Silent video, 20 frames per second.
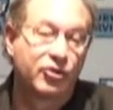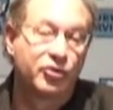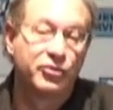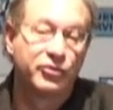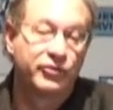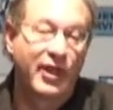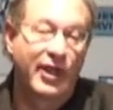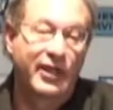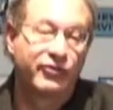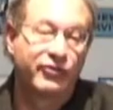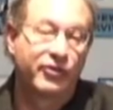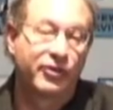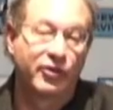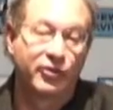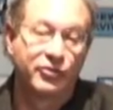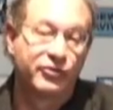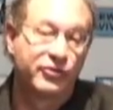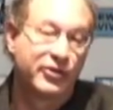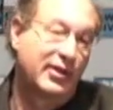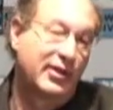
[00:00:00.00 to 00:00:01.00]
two-state
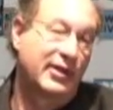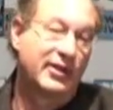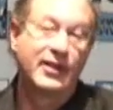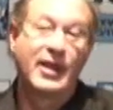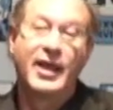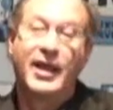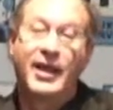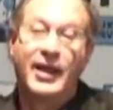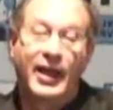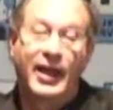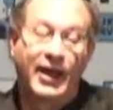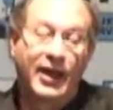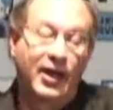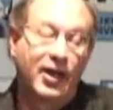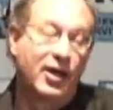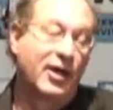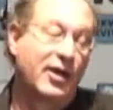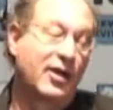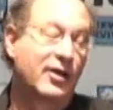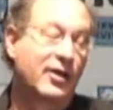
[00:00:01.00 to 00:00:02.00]
solution and
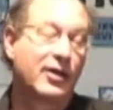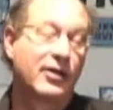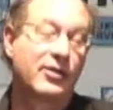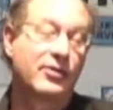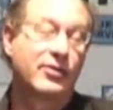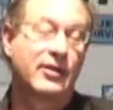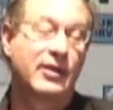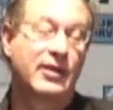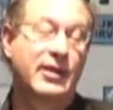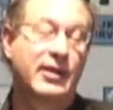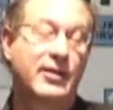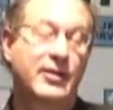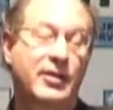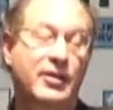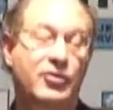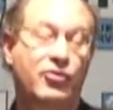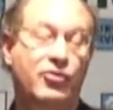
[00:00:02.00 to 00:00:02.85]
the